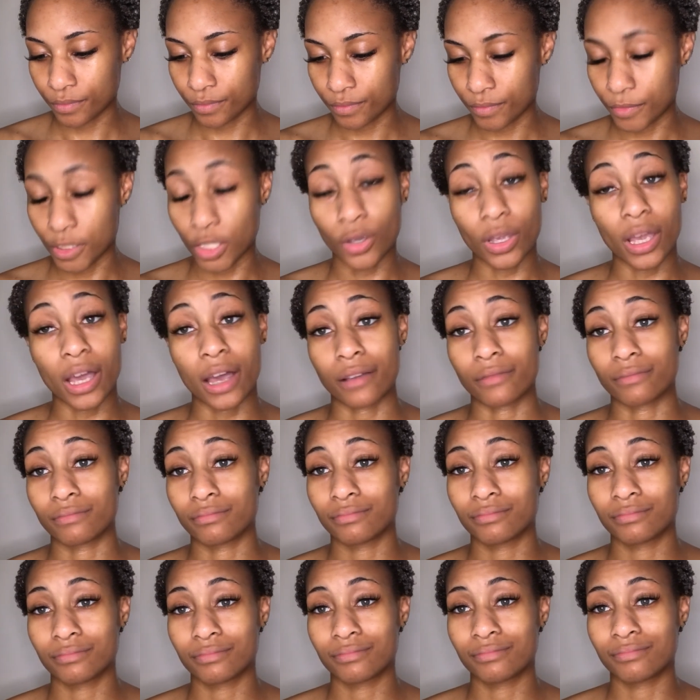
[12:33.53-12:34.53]
So yeah,
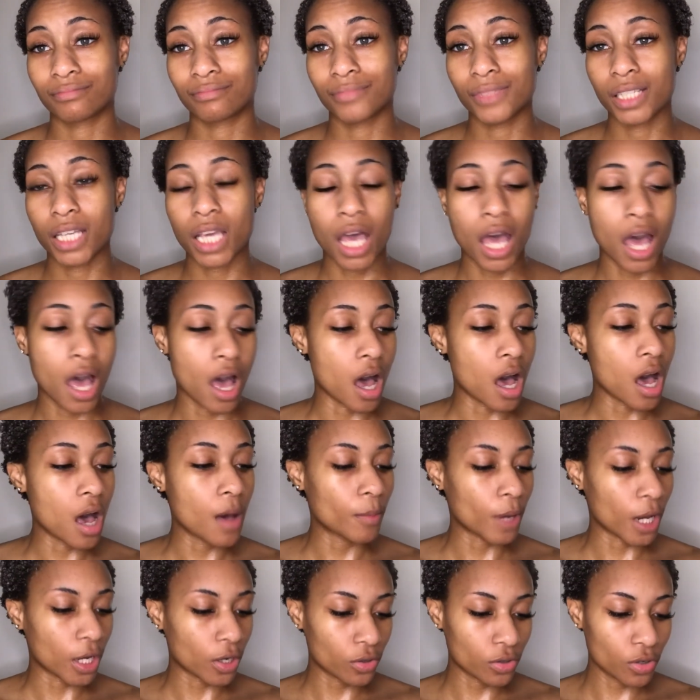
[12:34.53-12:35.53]
I
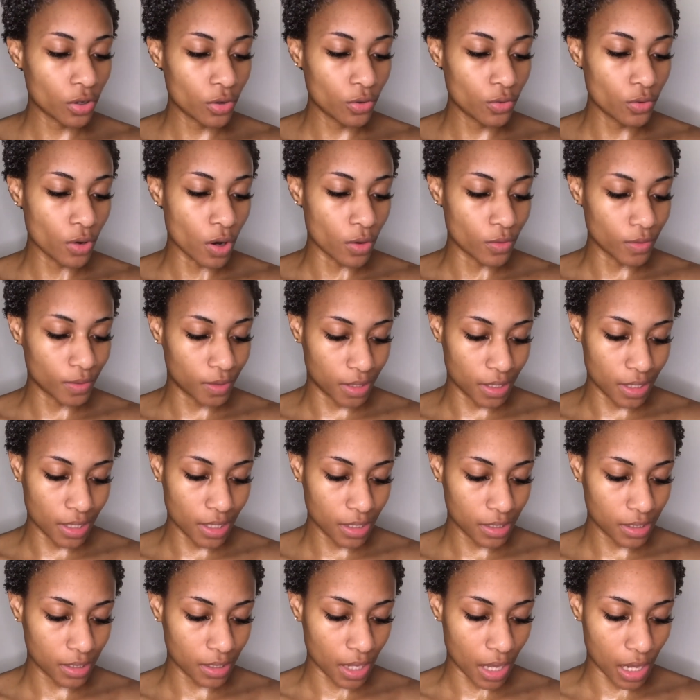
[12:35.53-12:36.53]
don't know who owns
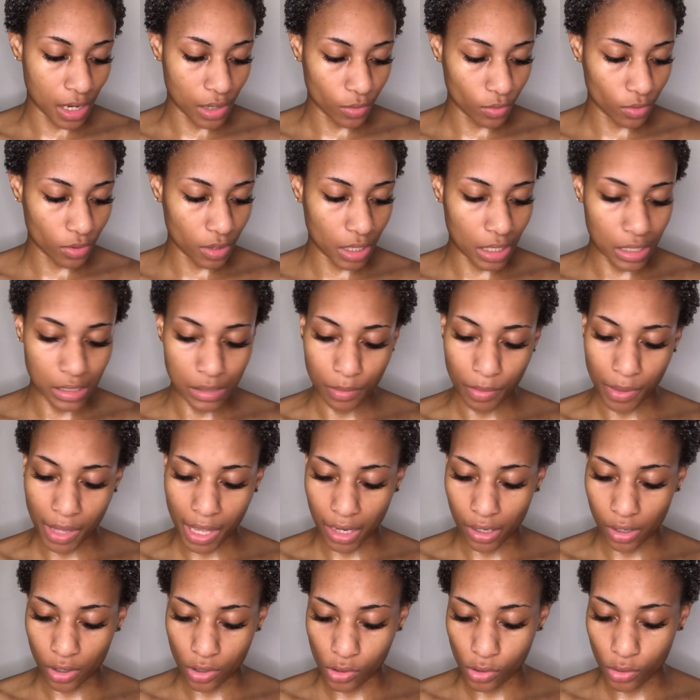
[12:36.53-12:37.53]
this. I don't think it's
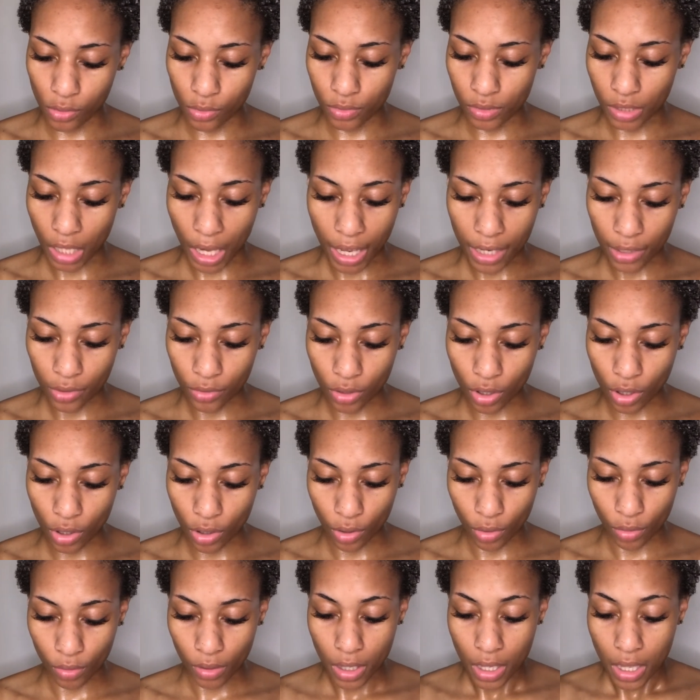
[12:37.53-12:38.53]
black owned. I don't
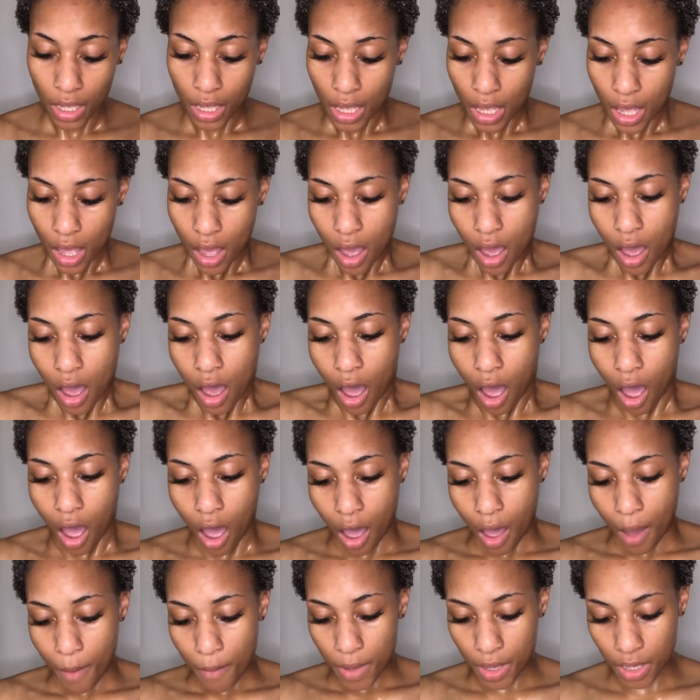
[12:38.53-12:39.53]
know.
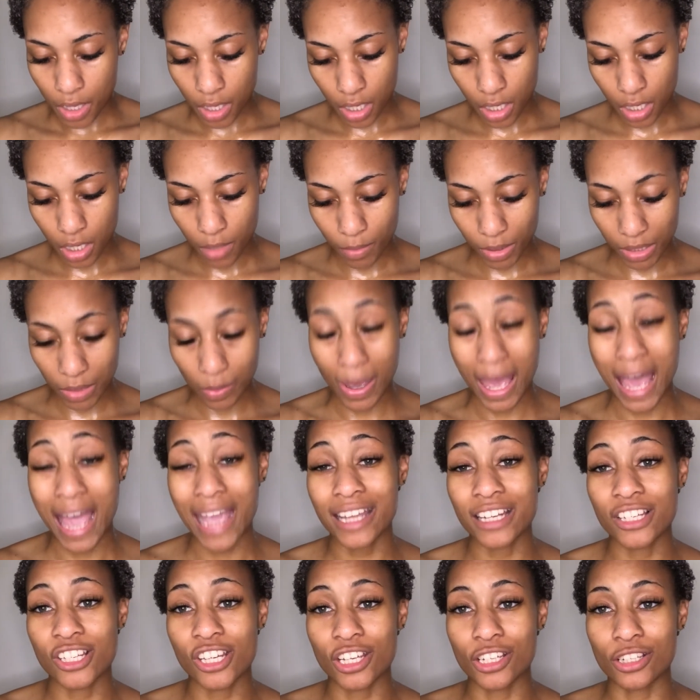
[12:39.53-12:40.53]
But the
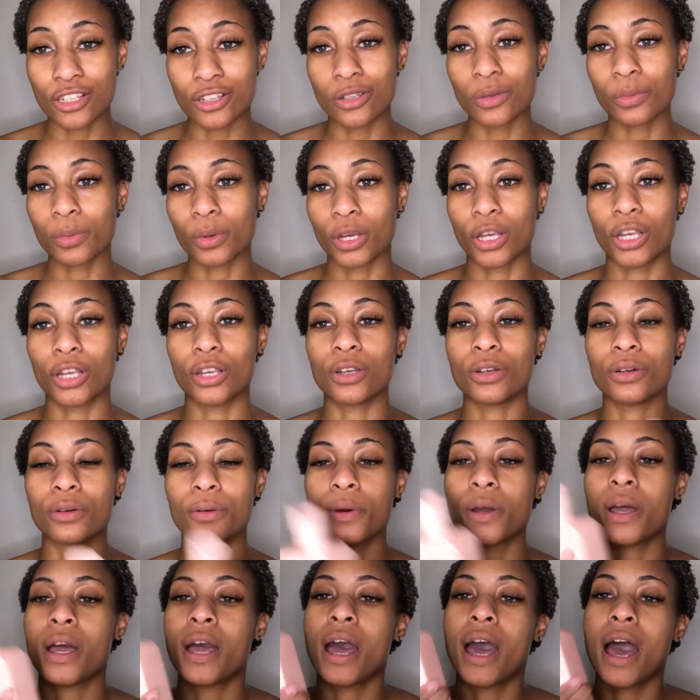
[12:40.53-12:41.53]
packaging is super cute.
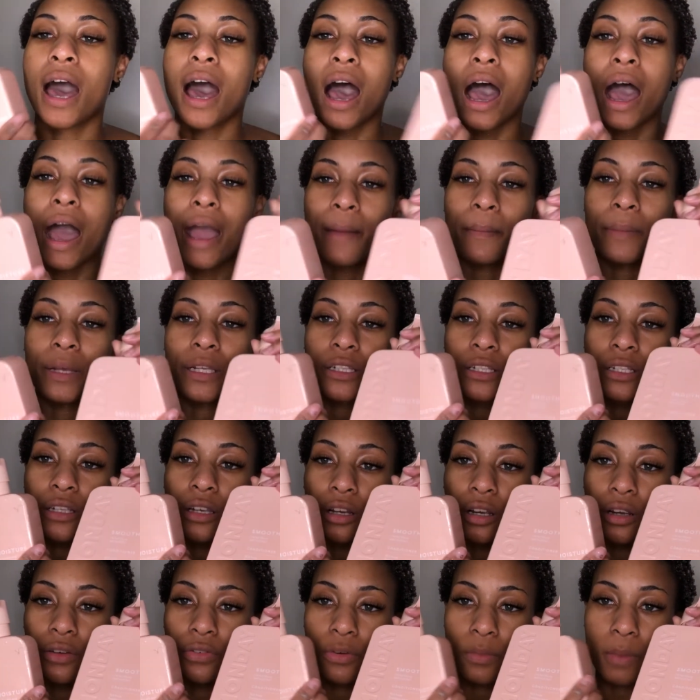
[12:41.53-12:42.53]
I am a
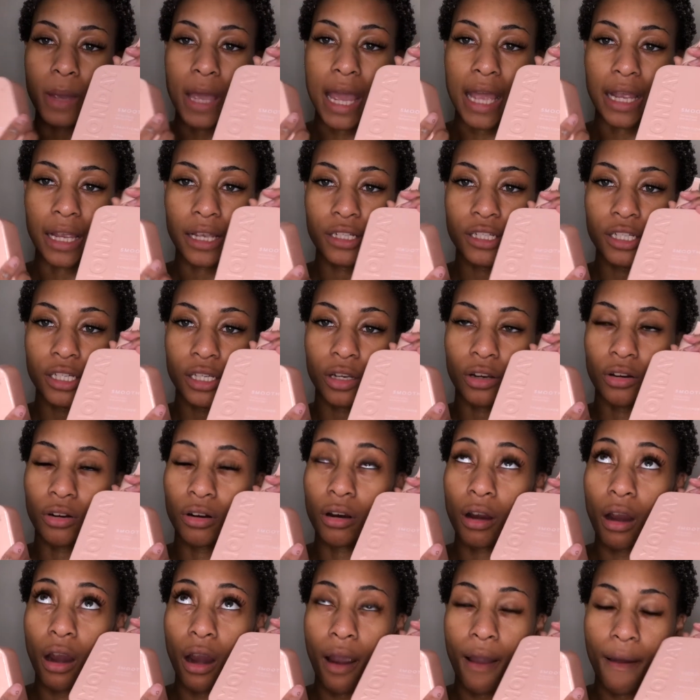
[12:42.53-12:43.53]
sucker for packaging.
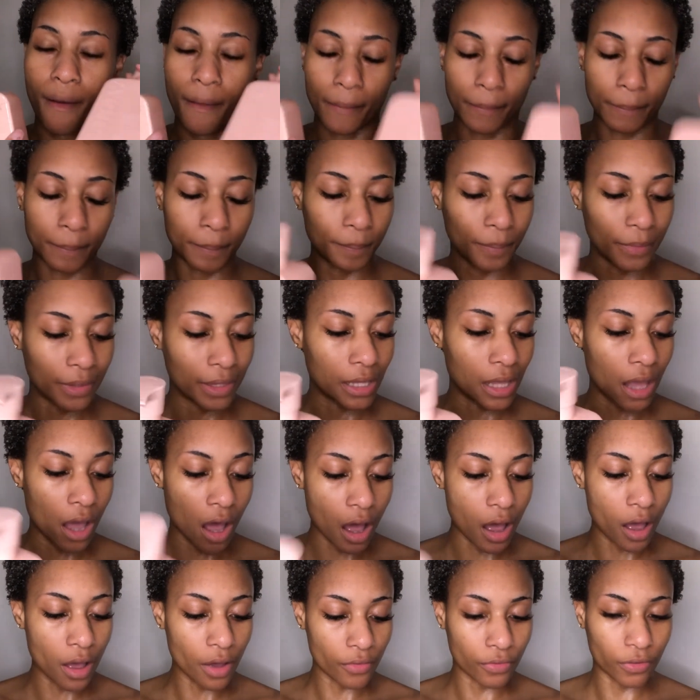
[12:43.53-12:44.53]
Girl,
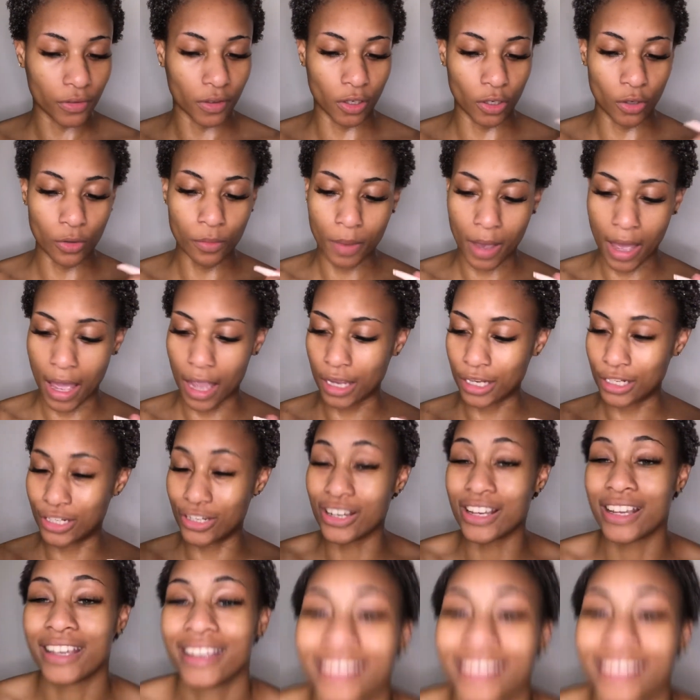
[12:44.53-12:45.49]
love cute packaging.